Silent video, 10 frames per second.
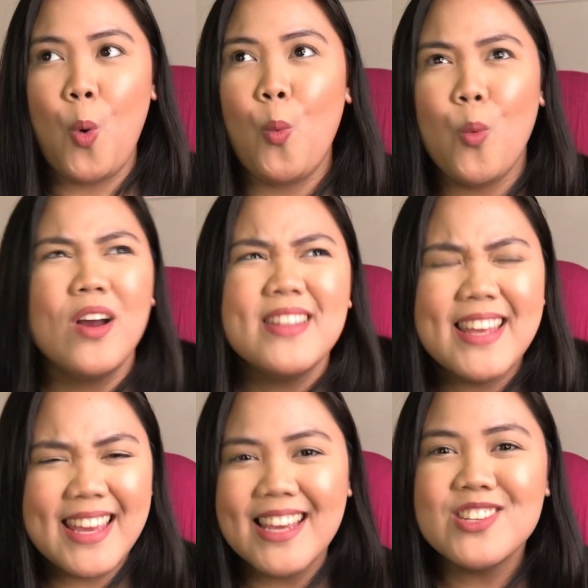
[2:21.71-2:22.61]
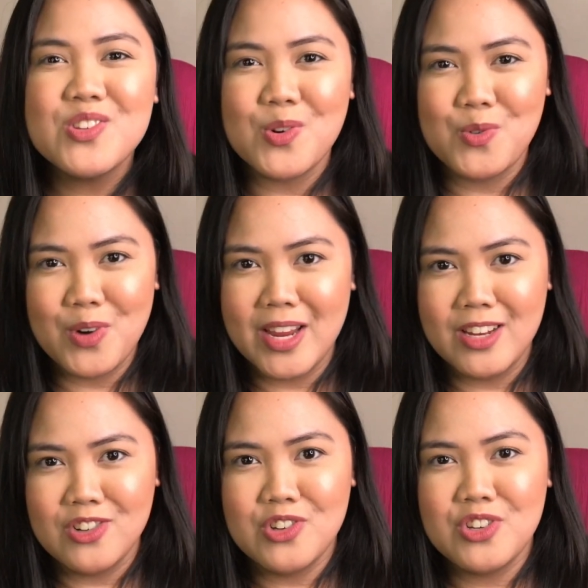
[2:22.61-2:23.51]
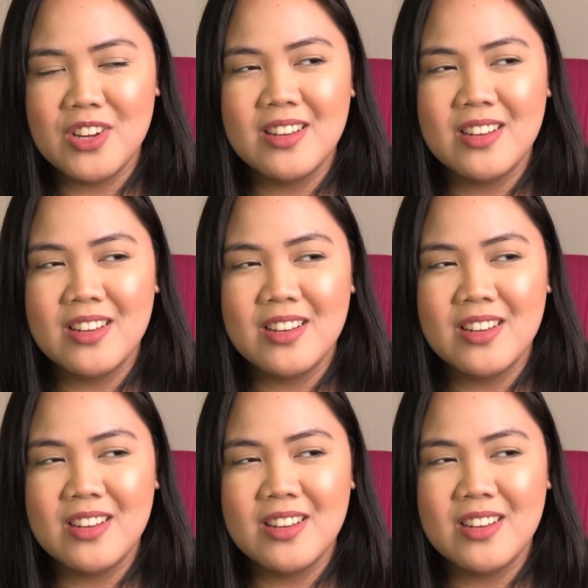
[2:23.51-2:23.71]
What is range?